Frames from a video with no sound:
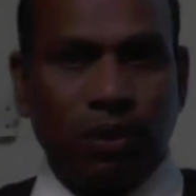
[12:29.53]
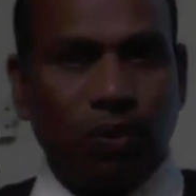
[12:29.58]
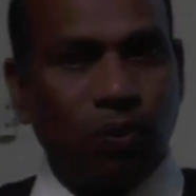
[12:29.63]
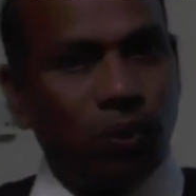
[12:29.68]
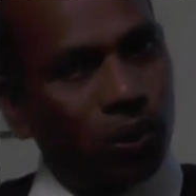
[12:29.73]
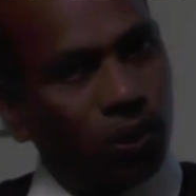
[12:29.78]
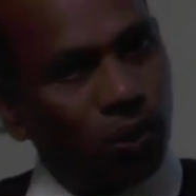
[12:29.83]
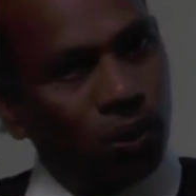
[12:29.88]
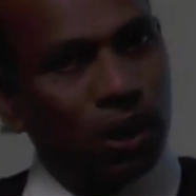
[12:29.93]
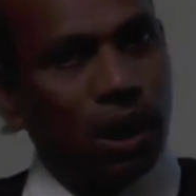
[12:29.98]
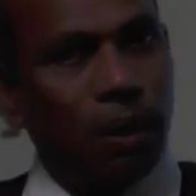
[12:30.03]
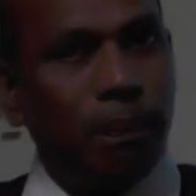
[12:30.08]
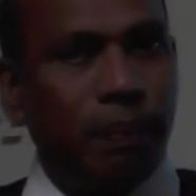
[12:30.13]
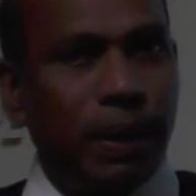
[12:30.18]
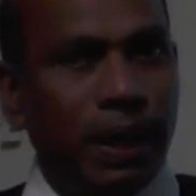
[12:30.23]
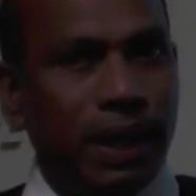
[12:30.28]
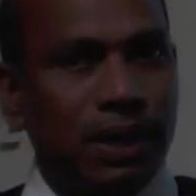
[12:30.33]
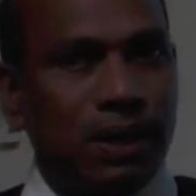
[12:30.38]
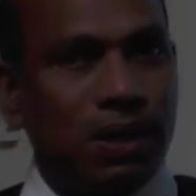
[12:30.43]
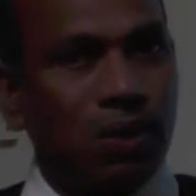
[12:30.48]
We know the
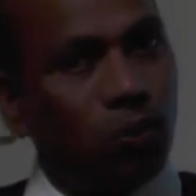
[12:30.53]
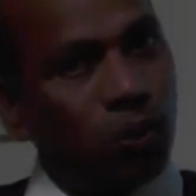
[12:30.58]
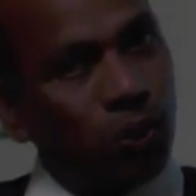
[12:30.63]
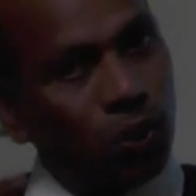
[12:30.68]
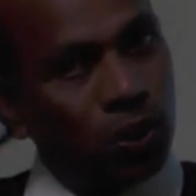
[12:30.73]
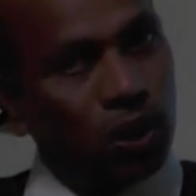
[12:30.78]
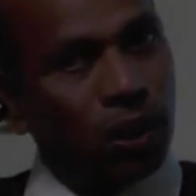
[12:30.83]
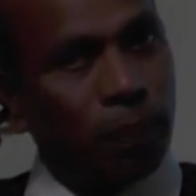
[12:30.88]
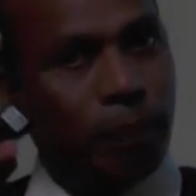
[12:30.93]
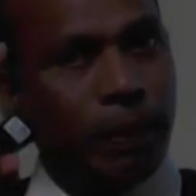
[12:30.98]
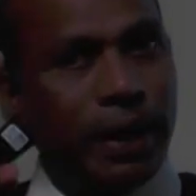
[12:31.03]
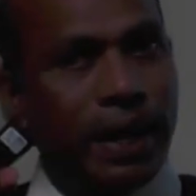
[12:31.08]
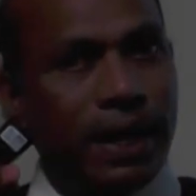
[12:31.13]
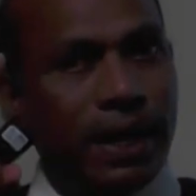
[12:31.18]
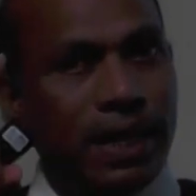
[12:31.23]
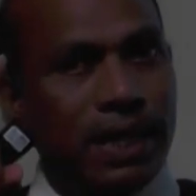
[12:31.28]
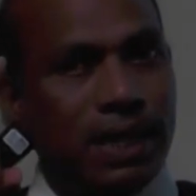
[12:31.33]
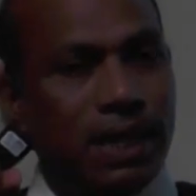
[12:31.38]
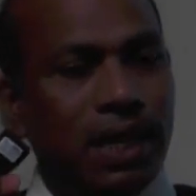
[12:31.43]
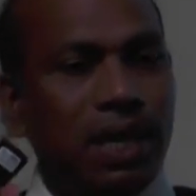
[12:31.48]
base, we know the
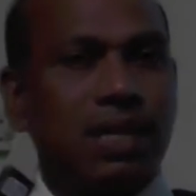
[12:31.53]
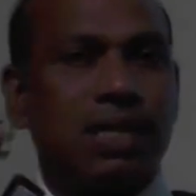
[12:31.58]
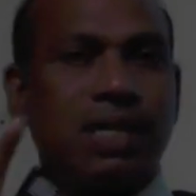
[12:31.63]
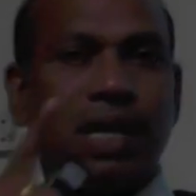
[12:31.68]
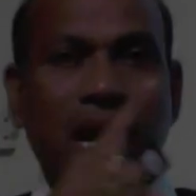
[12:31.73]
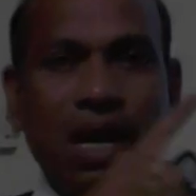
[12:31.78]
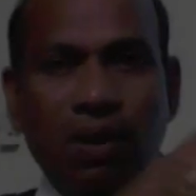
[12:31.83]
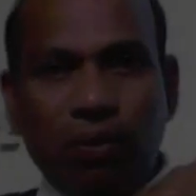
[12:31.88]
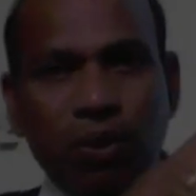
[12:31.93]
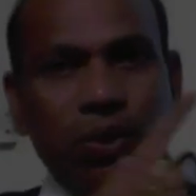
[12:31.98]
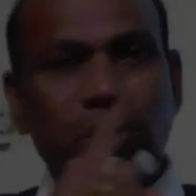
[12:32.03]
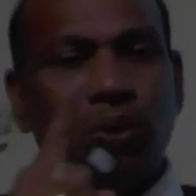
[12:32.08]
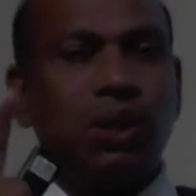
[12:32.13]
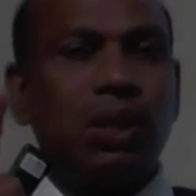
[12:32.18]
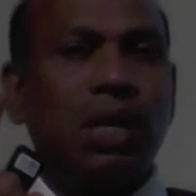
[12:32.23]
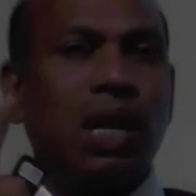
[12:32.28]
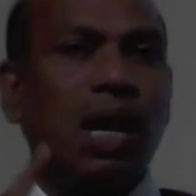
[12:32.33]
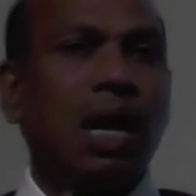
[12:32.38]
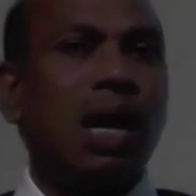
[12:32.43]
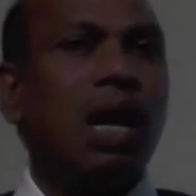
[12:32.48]
peak discharge, and we know
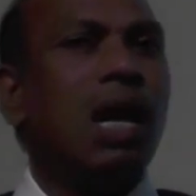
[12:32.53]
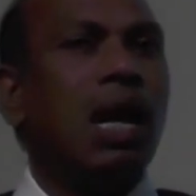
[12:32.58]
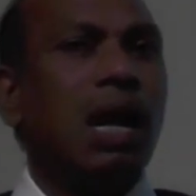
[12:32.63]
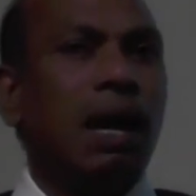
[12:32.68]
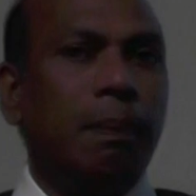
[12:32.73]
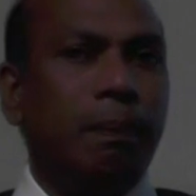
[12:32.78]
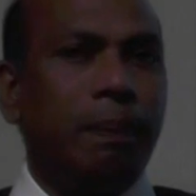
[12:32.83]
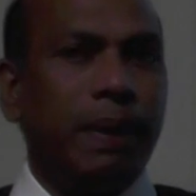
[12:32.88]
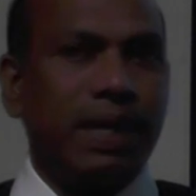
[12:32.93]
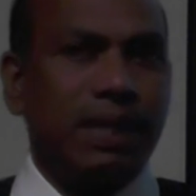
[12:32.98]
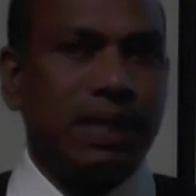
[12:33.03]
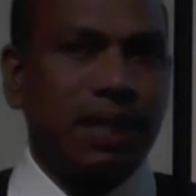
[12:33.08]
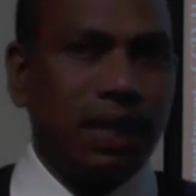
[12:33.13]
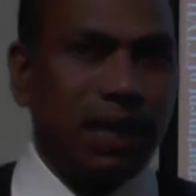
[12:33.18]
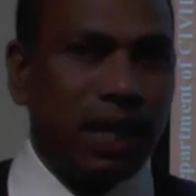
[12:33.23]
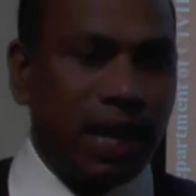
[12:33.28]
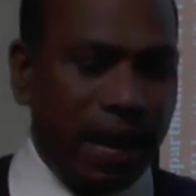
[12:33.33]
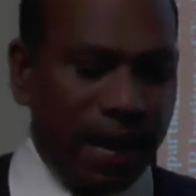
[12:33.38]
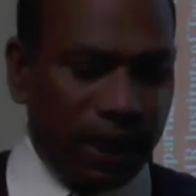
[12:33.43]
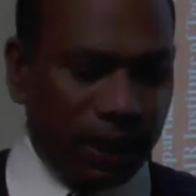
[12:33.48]
the
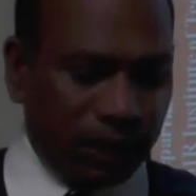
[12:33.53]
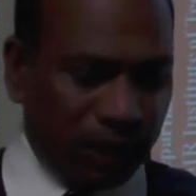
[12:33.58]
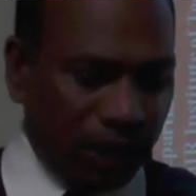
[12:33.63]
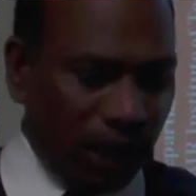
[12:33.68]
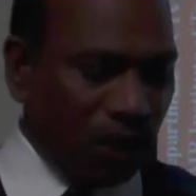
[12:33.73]
basin lag.